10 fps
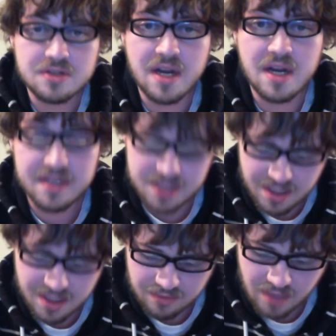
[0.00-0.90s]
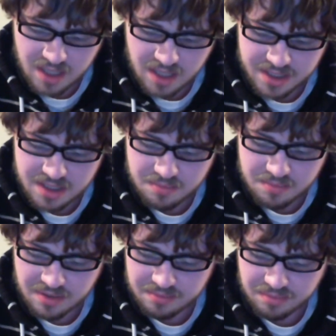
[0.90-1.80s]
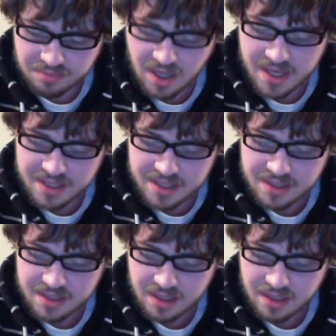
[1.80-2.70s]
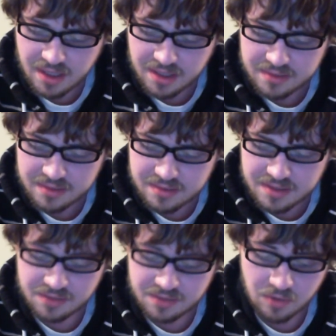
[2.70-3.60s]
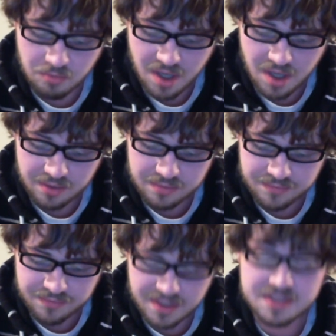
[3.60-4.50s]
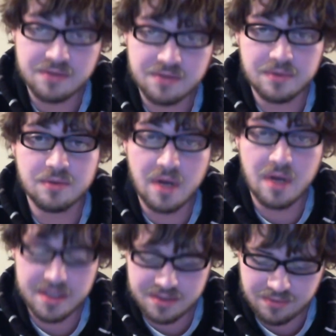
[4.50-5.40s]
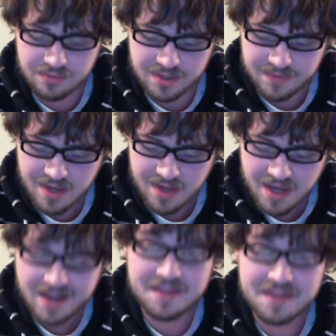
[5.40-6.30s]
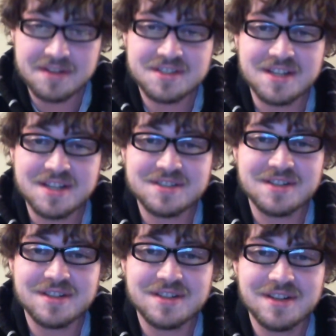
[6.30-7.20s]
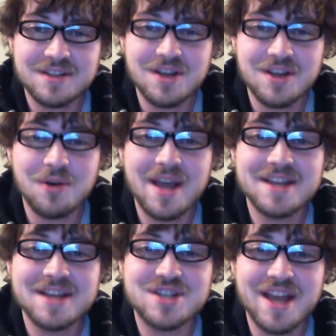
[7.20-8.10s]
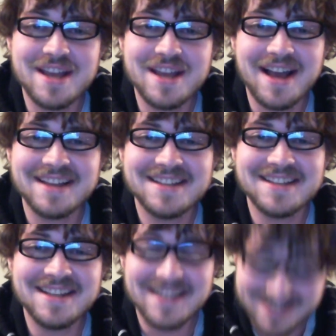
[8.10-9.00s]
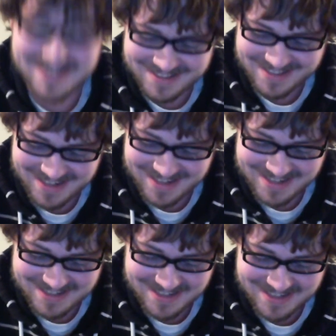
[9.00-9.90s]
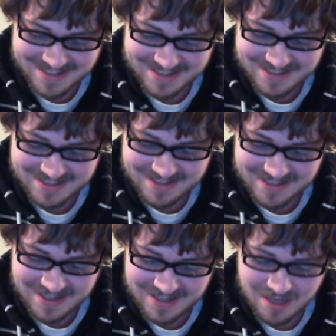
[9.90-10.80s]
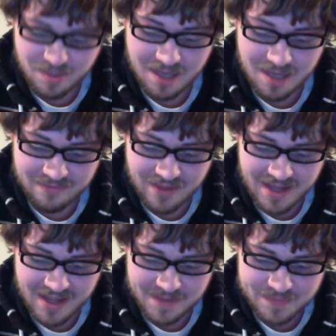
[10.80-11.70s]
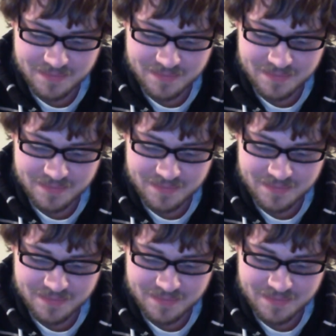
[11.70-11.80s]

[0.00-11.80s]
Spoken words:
trying to channel Rocky, but Bryan is a role model, and he's the real Rocky story. And then he says, "Yo, AJ, I did it." And I popped for that.